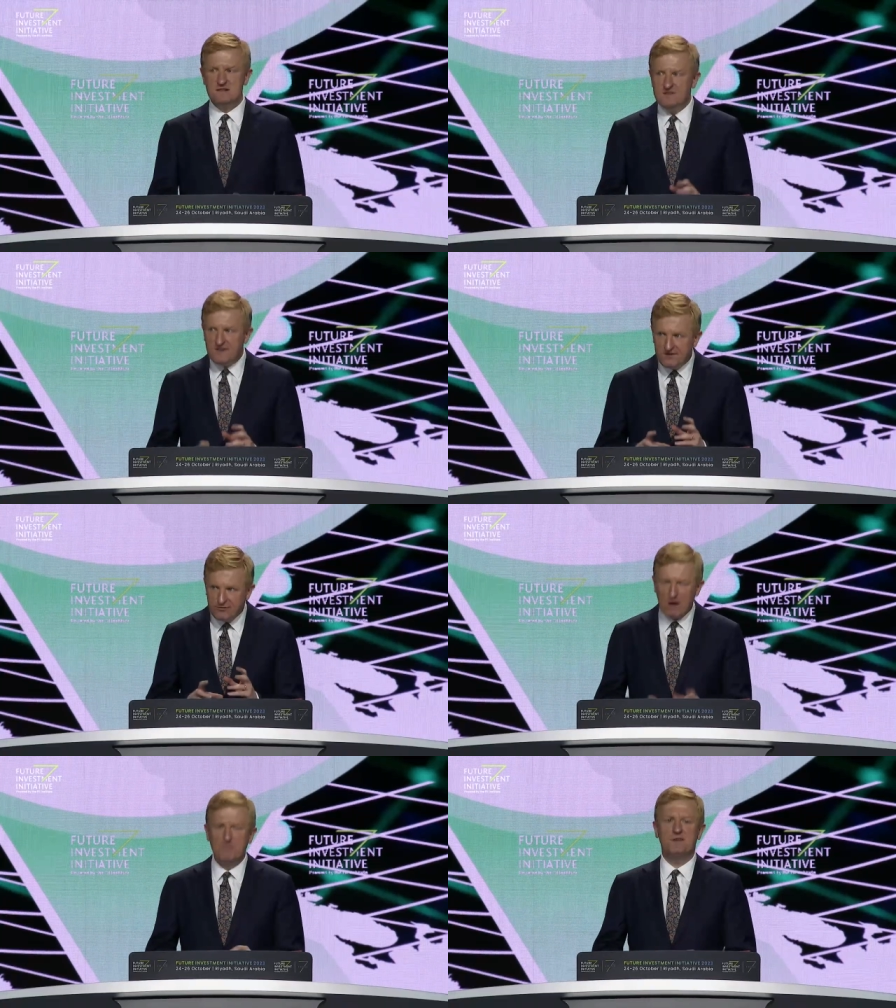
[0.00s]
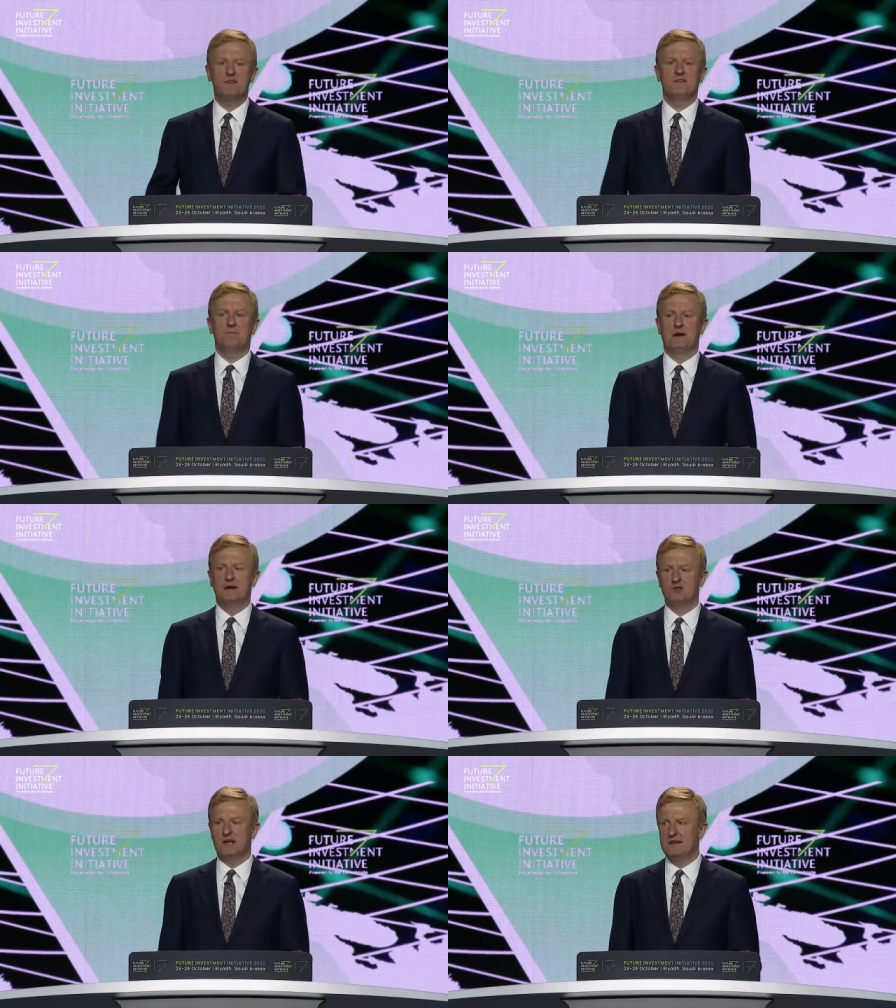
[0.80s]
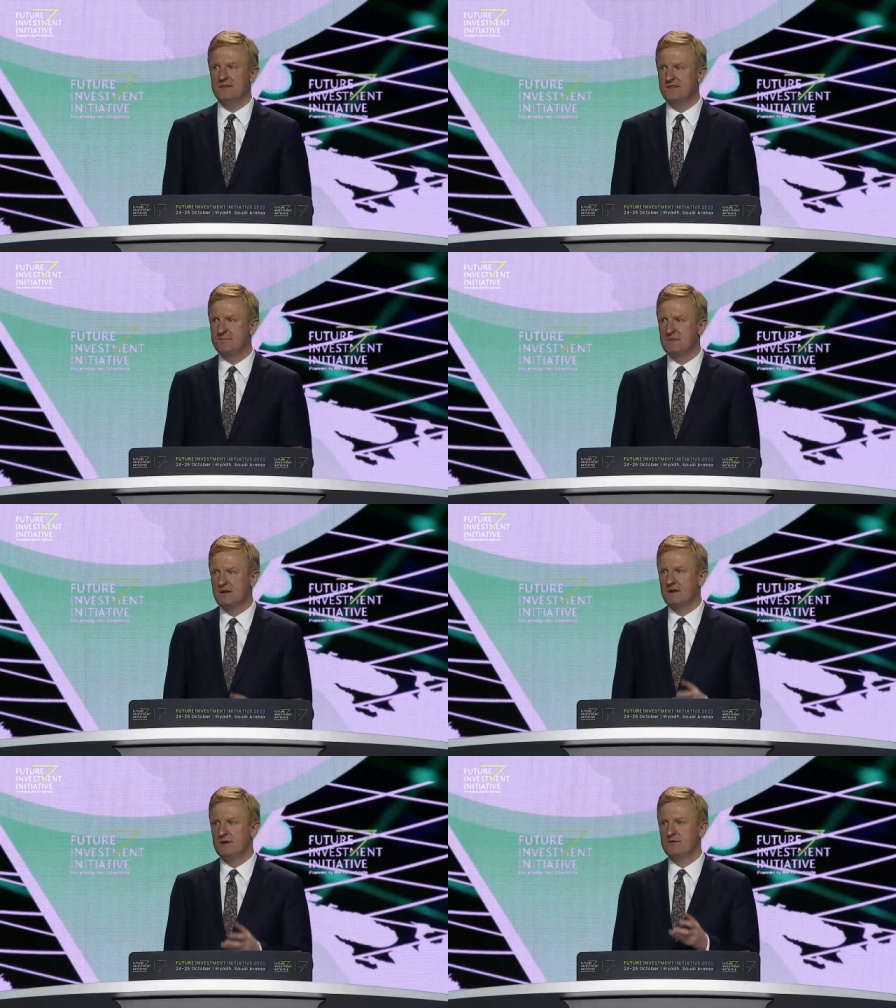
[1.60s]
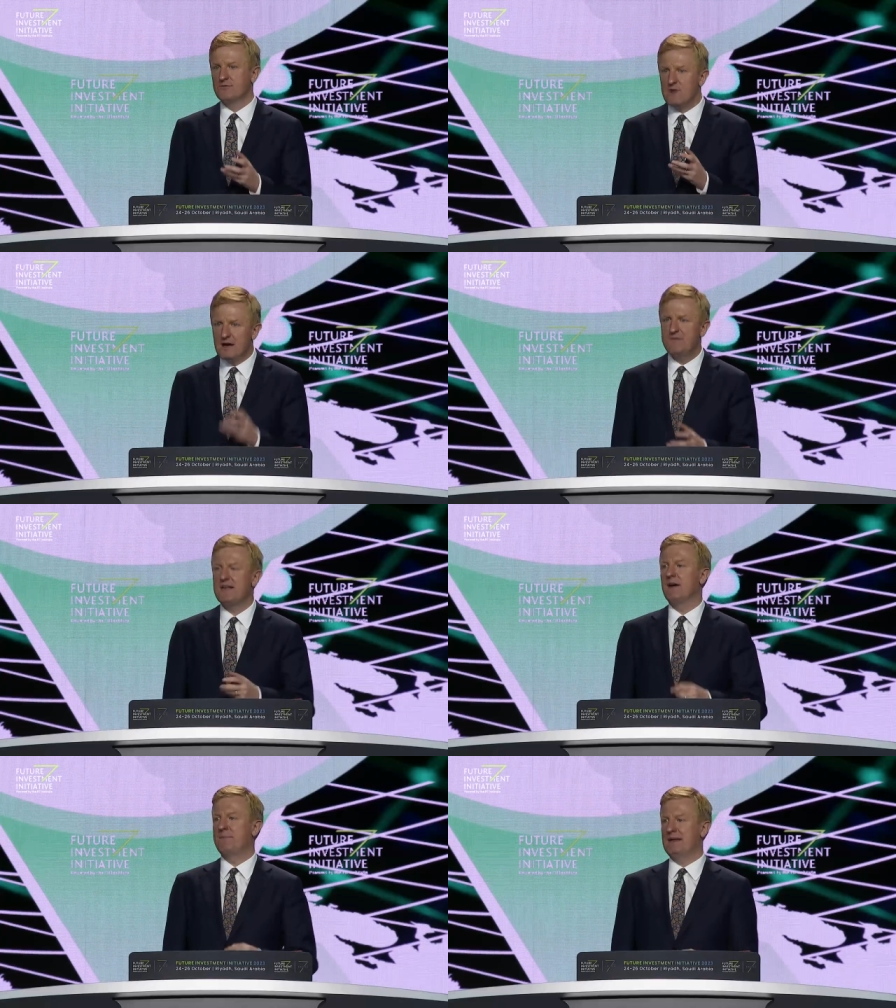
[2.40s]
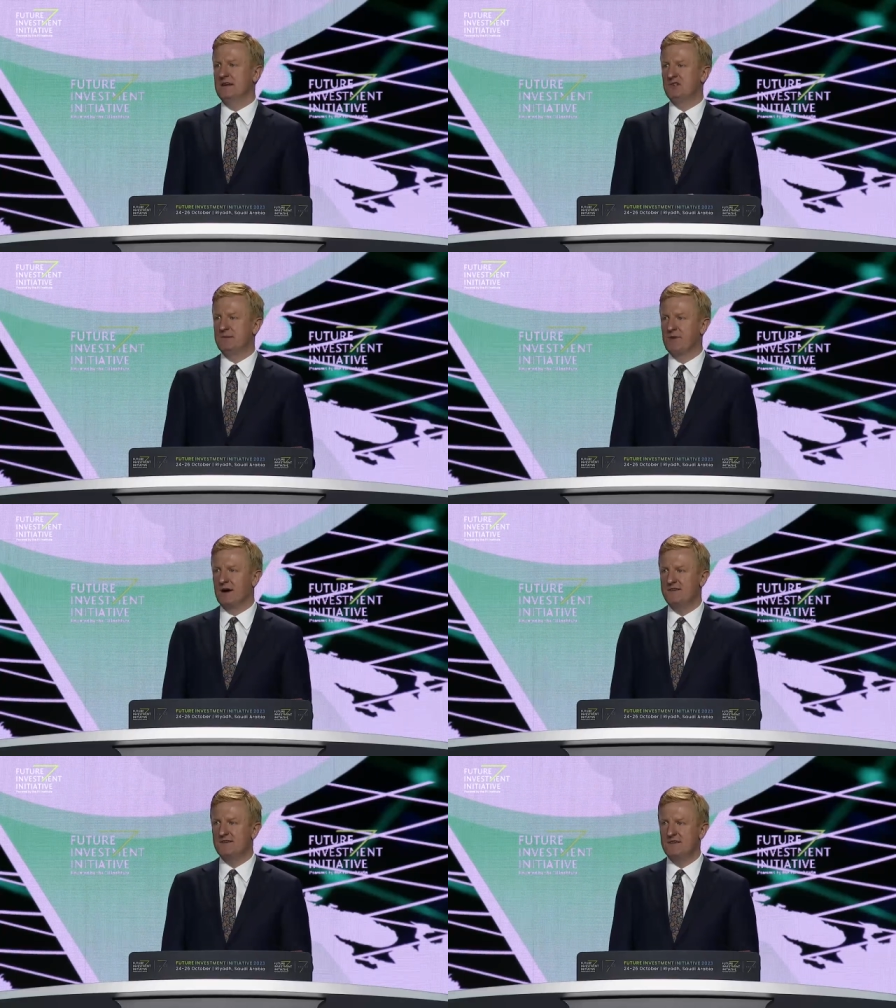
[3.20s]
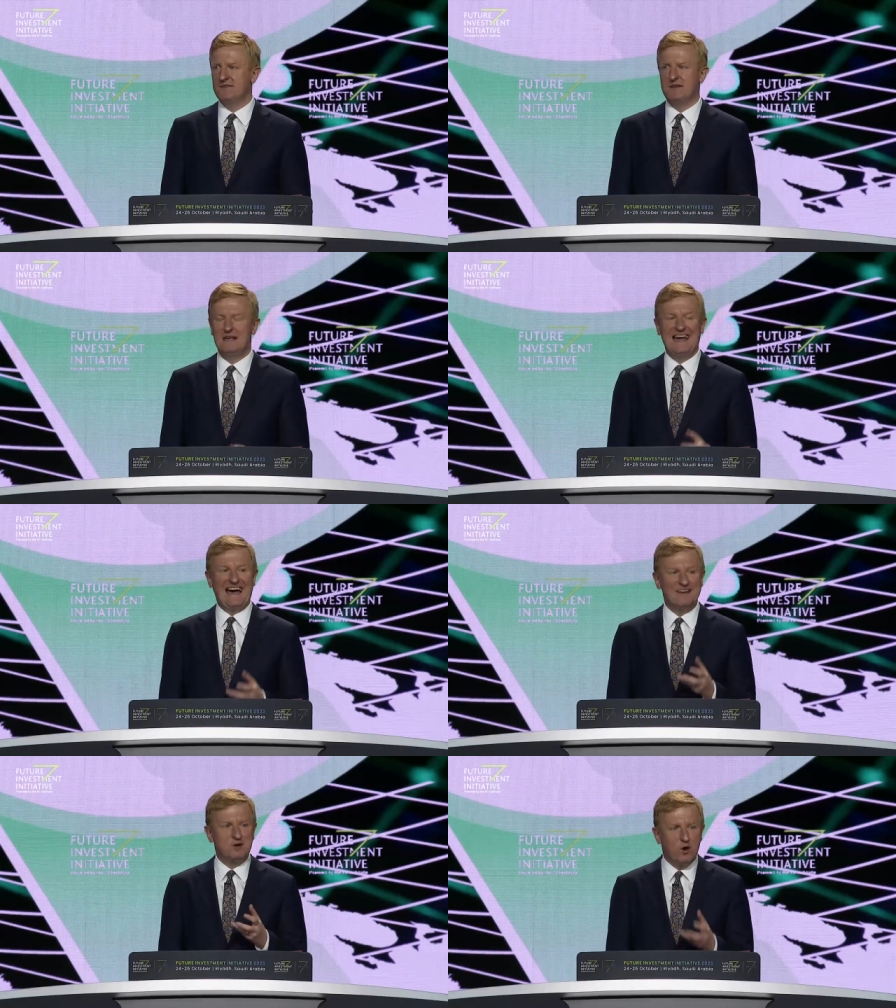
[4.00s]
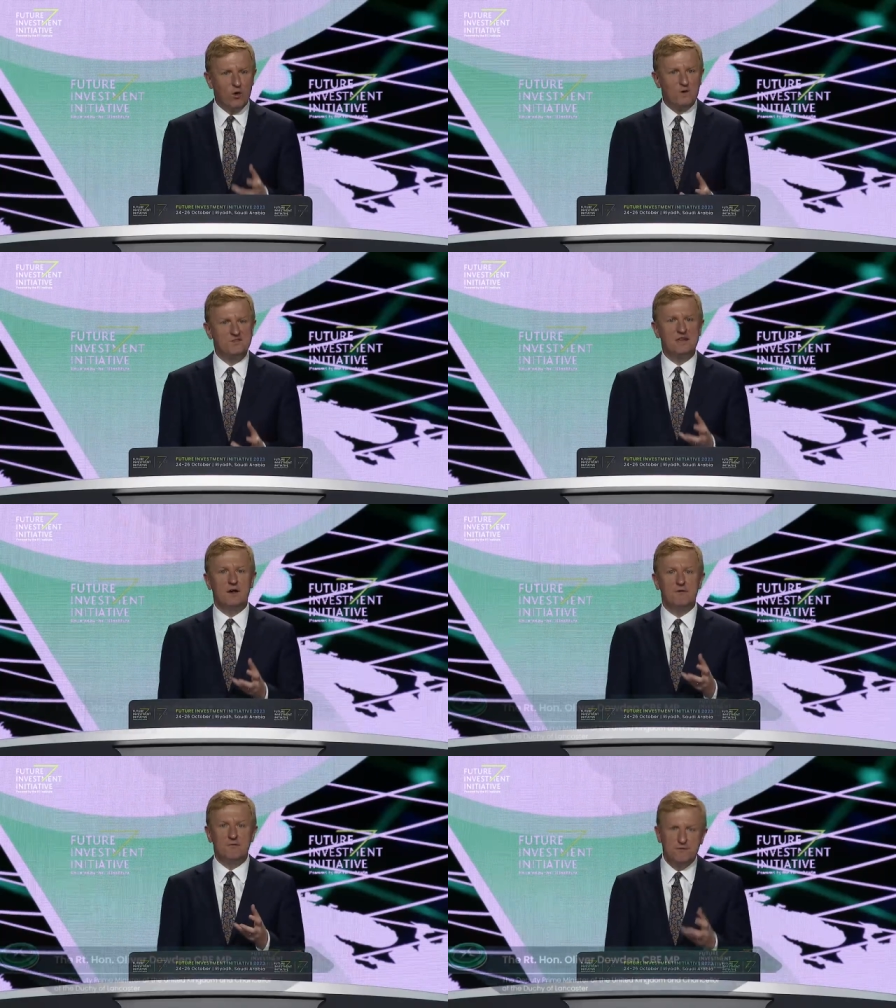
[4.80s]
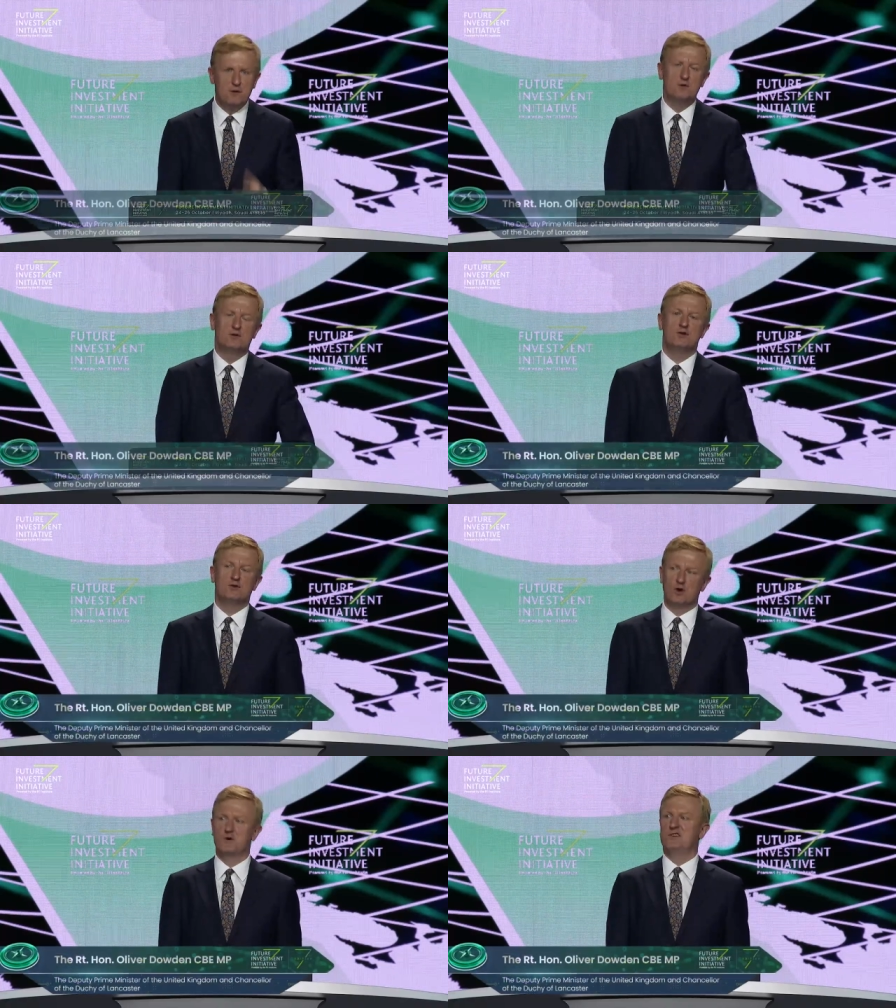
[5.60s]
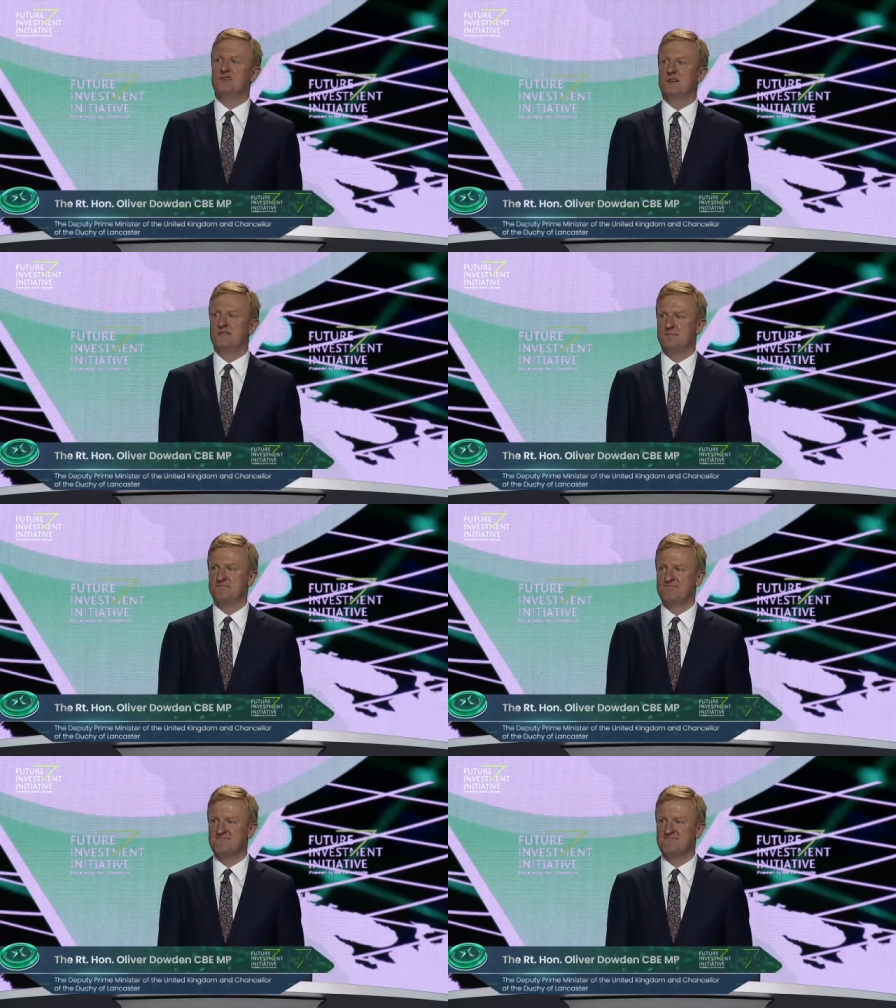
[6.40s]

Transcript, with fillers: disrupting supply chains, driving up energy prices, and causing food shortages.